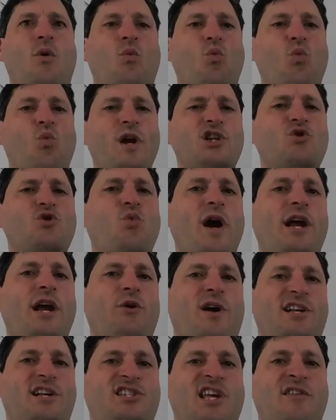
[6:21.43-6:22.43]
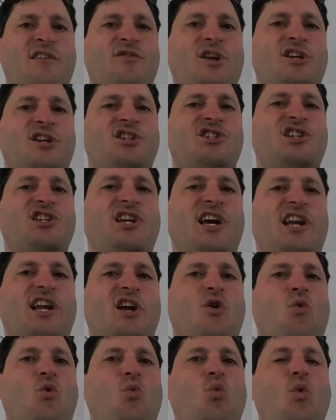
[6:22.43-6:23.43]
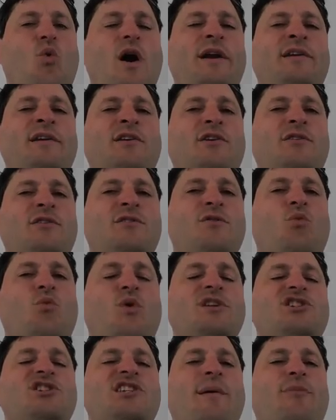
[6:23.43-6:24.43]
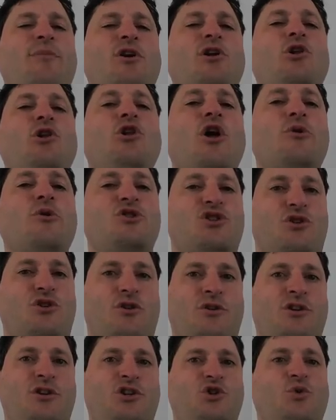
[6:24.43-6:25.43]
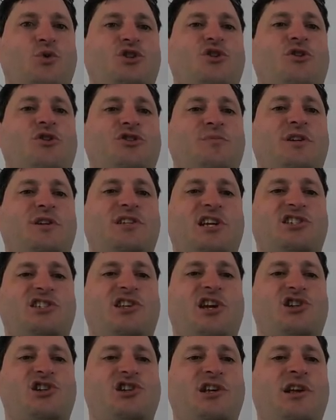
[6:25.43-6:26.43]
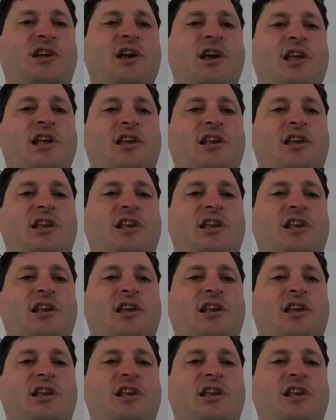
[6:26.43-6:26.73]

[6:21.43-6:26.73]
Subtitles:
which way do I send this to get it one step closer to its ultimate destination?